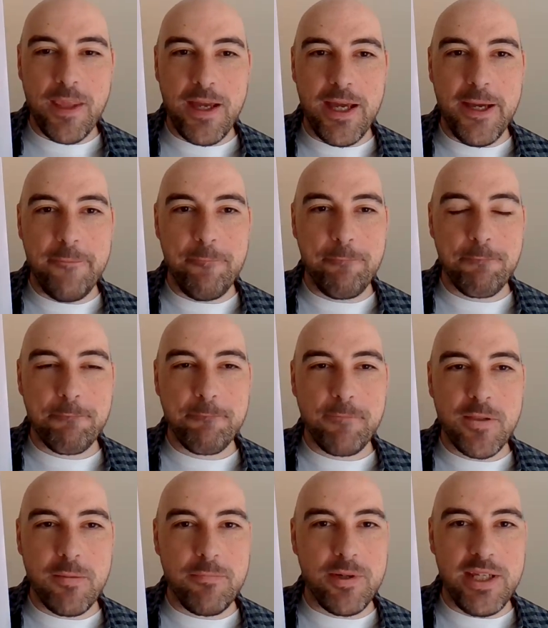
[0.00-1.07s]

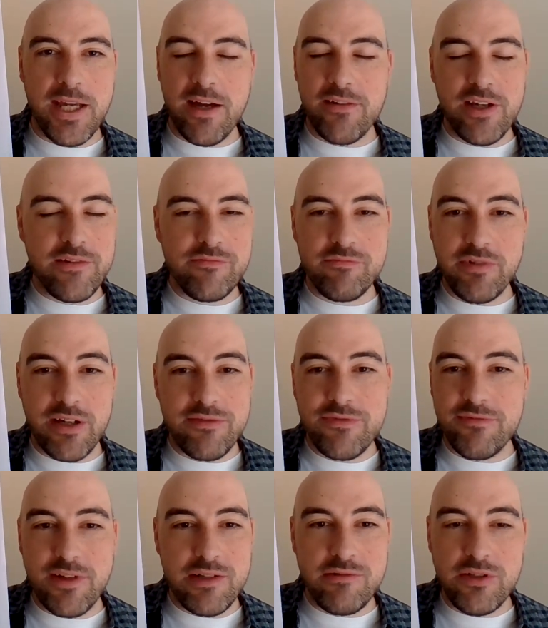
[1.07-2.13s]
But yeah,
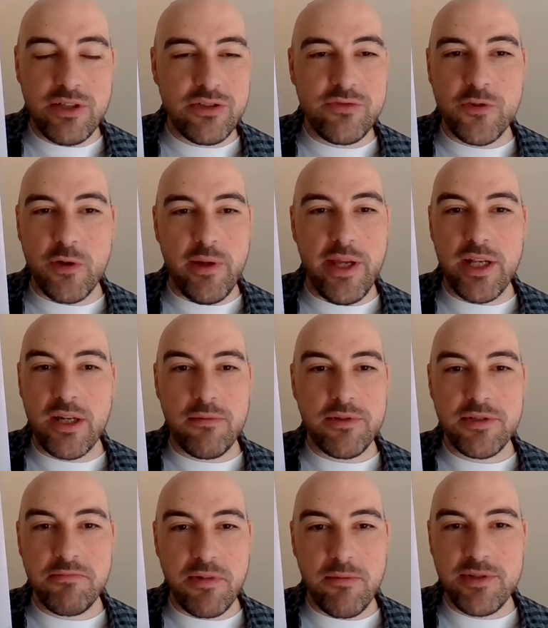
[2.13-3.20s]
I've looked through it and I
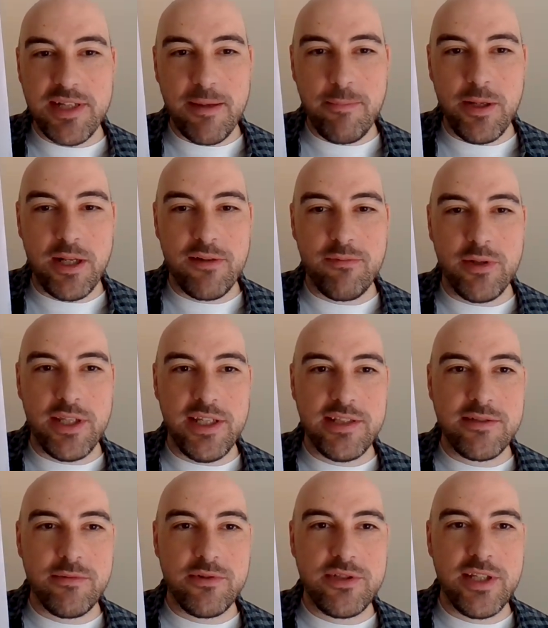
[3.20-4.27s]
was happy enough with
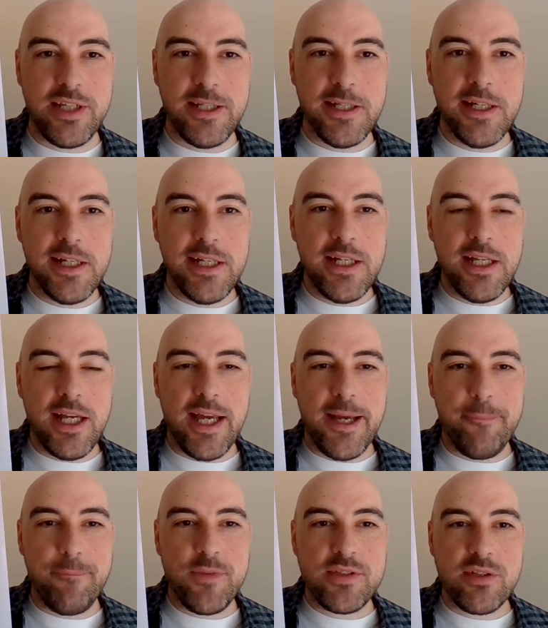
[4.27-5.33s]
these, so we'll see.
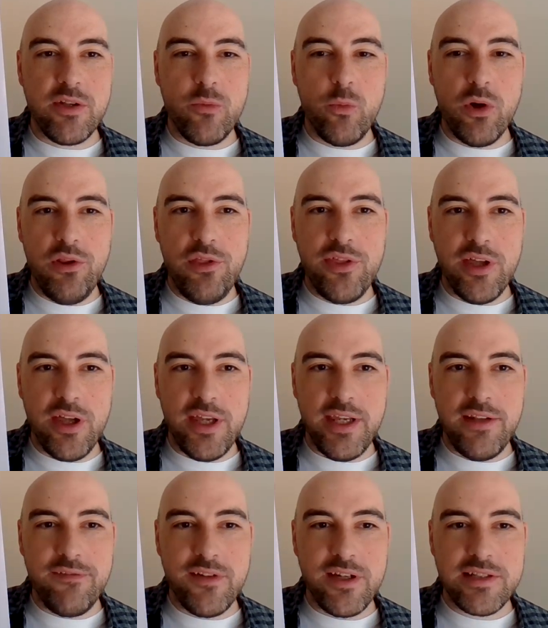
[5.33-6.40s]
So the
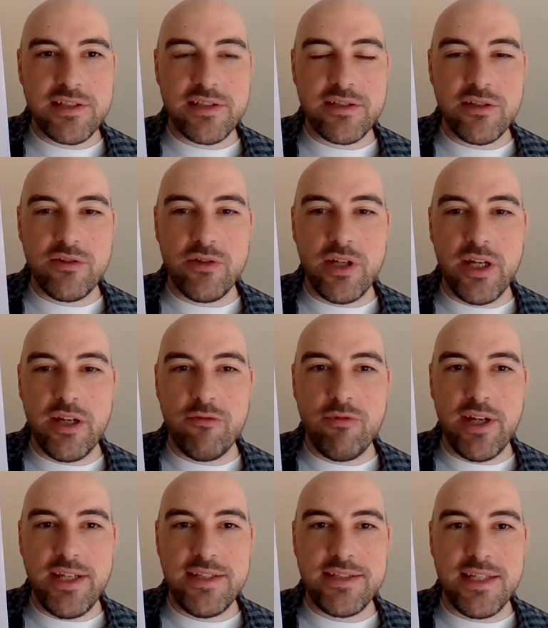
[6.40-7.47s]
1:30 first
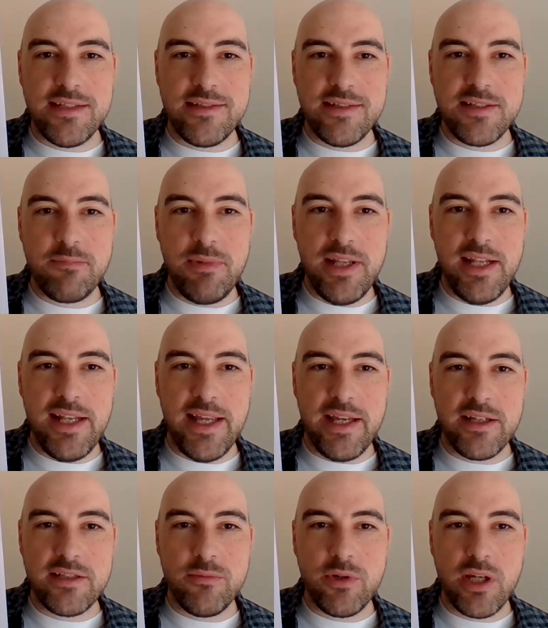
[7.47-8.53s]
race is the split
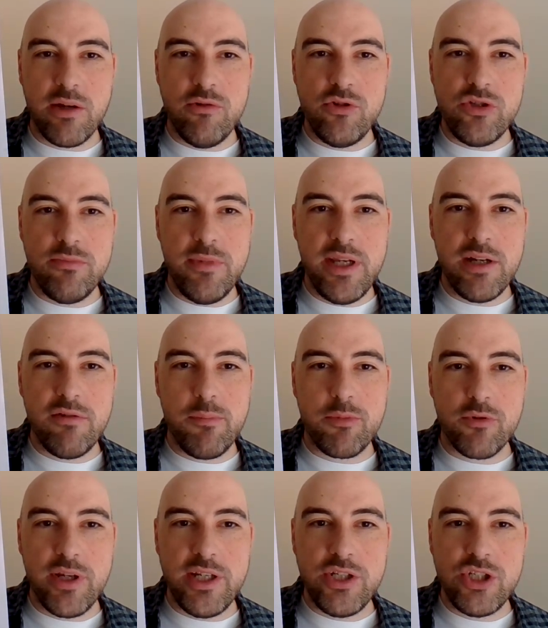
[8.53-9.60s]
leg. So we're going Jumeirah
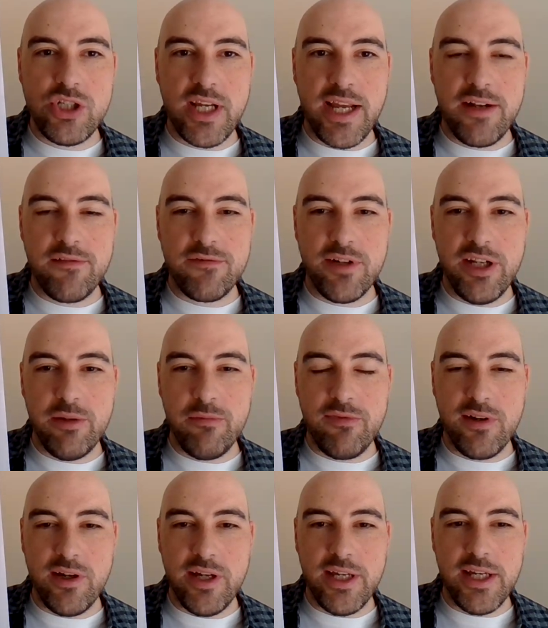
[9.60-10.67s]
Bridge and Freedom
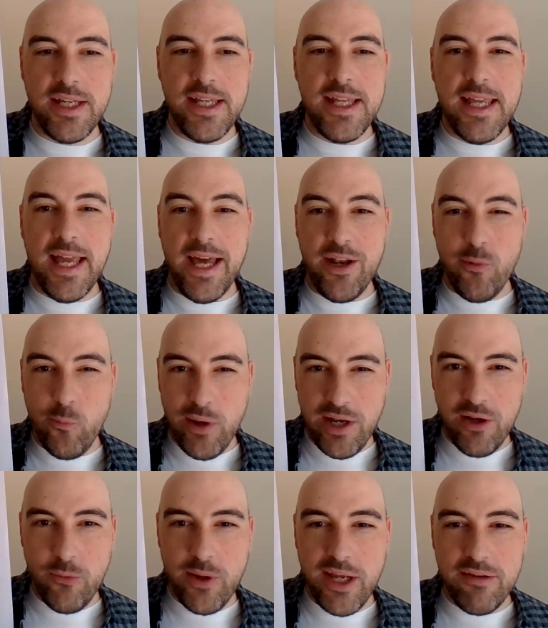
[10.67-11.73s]
Flyer. And I'm
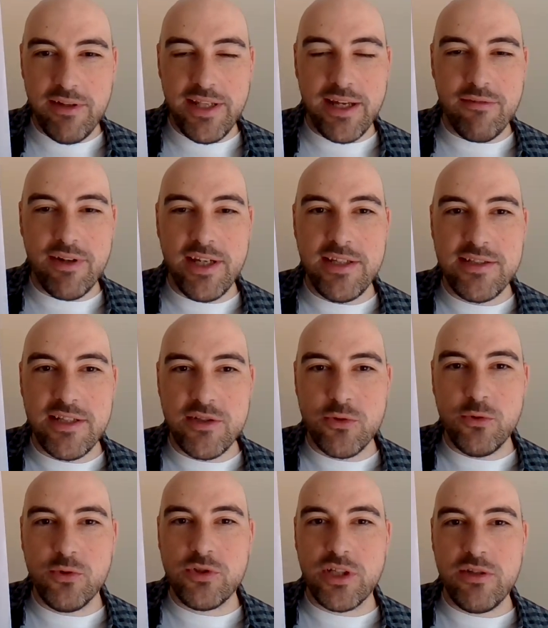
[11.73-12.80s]
well aware in that race there's
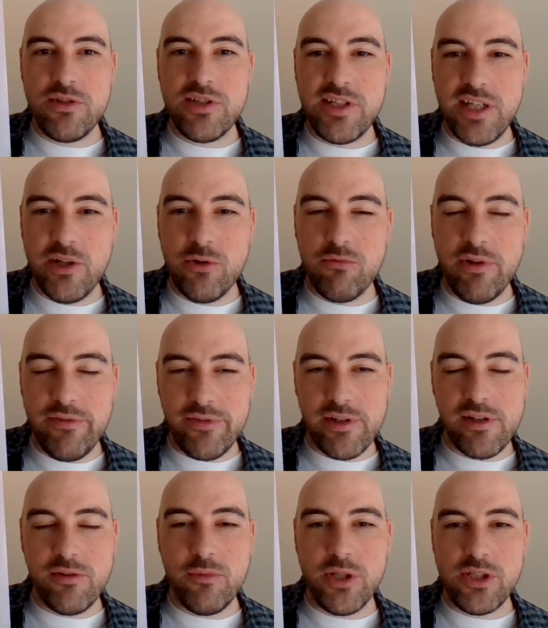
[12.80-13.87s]
also Steel
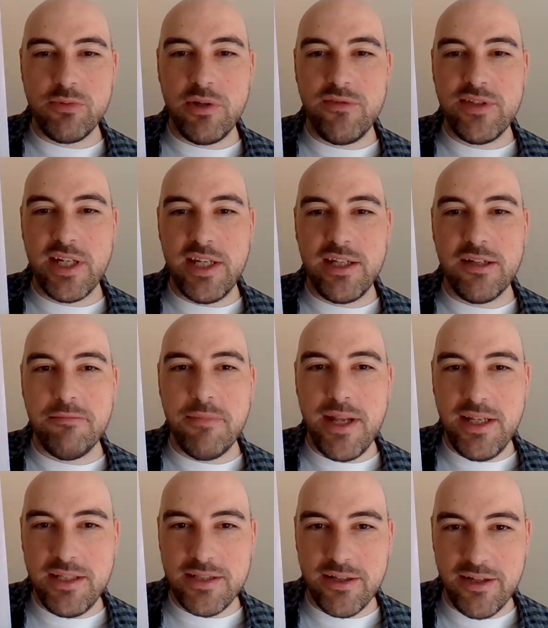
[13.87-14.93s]
River, which we've taken
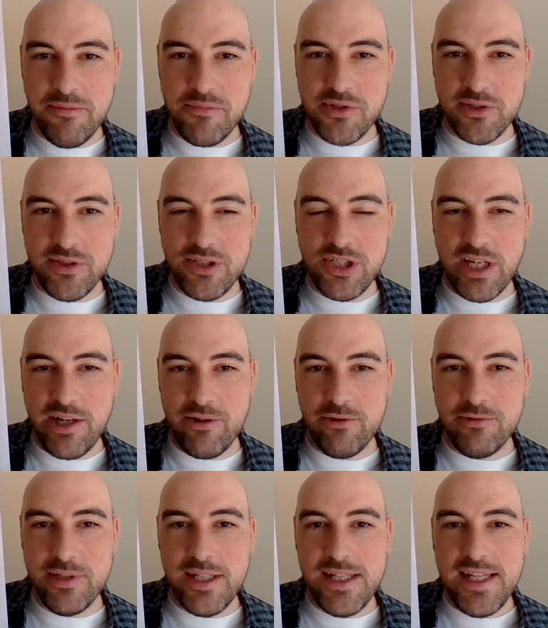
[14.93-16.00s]
many times on the
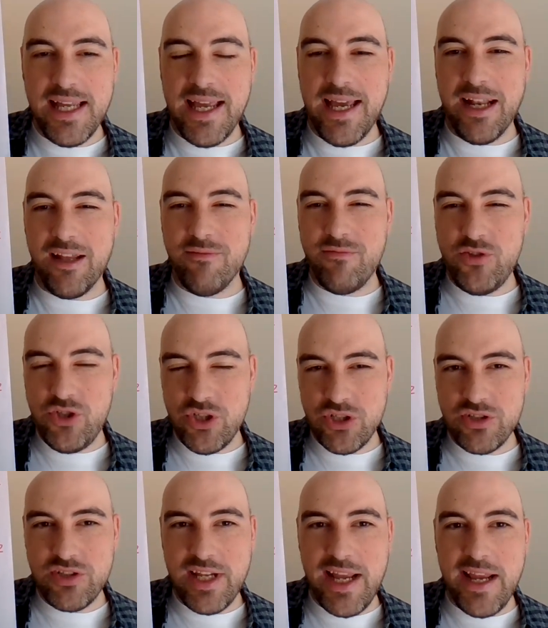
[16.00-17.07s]
channel. And I'm
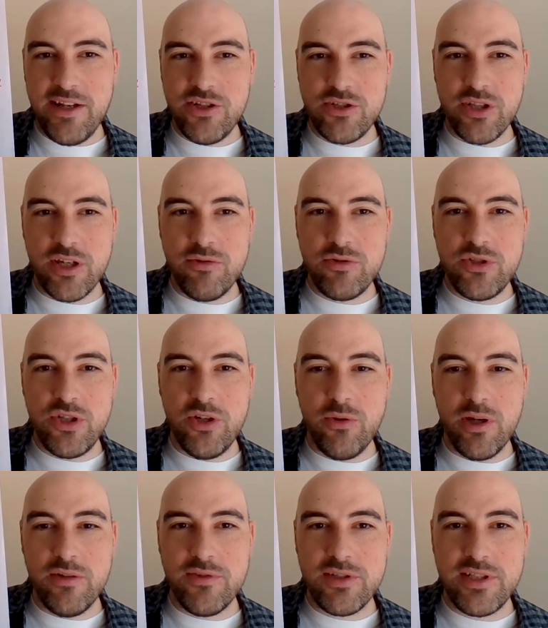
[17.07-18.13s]
just edged those two
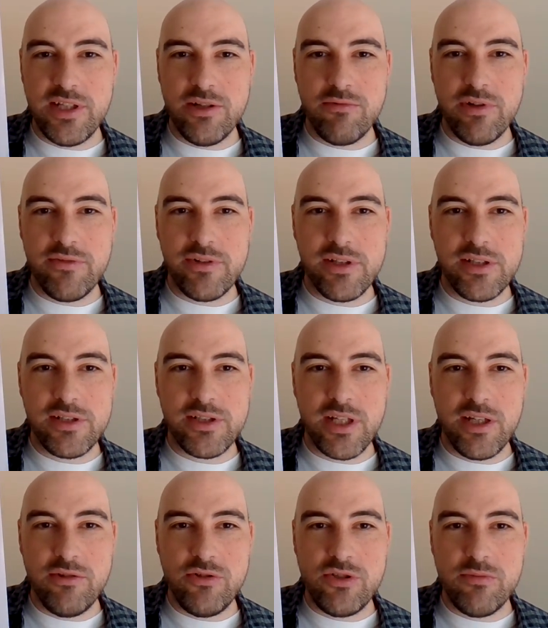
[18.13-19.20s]
over Steel River.
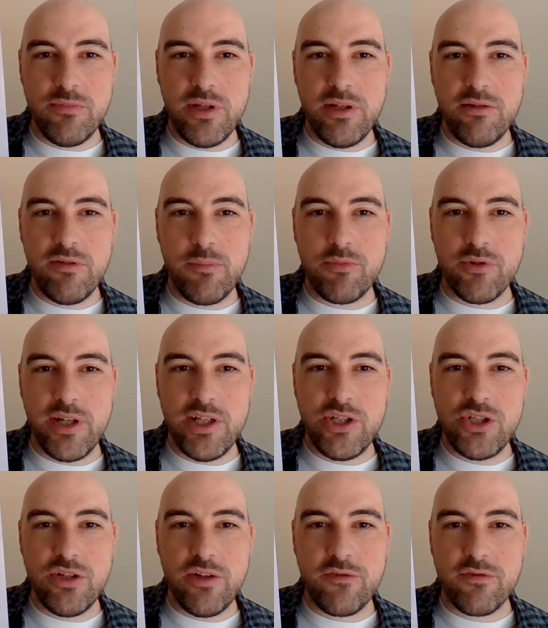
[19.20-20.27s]
So Jumeirah
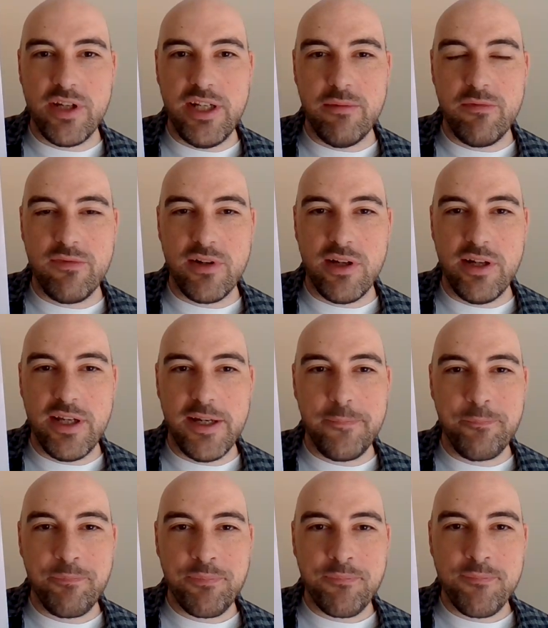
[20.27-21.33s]
Bridge, Freedom Flyer.